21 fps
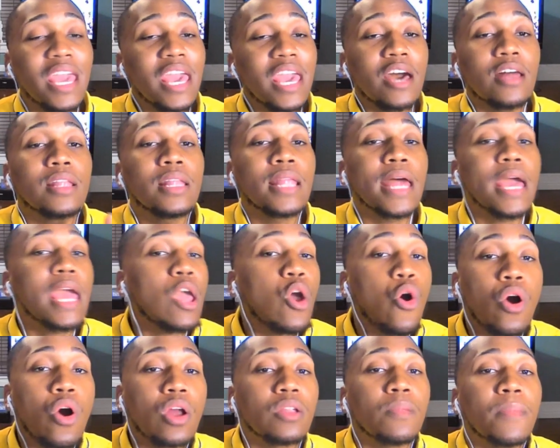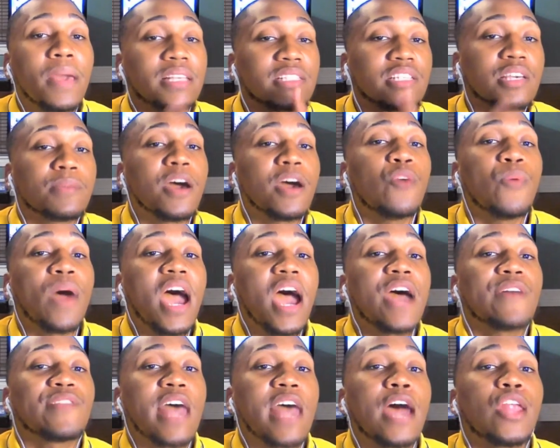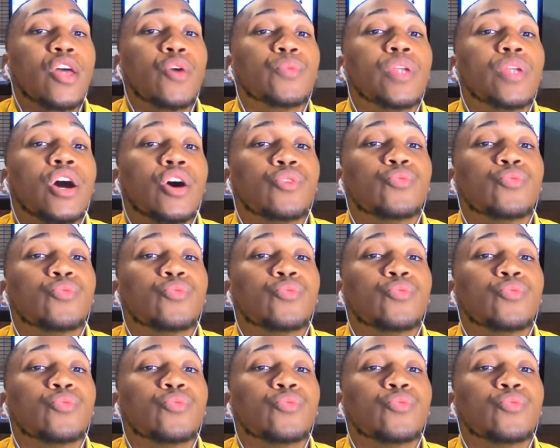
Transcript: LA on the Basketball Wives. I don't know.